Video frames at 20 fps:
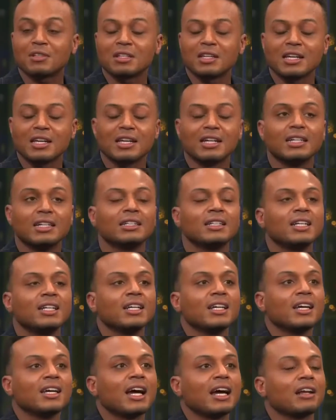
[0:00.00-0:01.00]
a year.
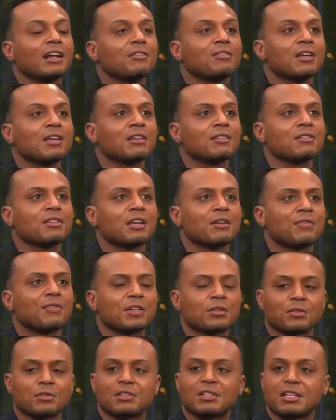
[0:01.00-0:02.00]
And I think the
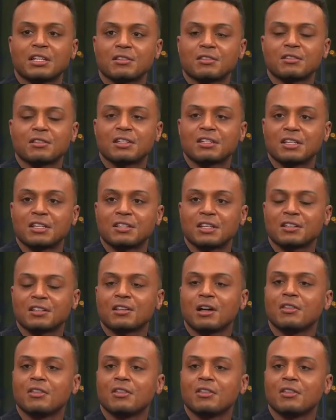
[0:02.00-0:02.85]
official statistics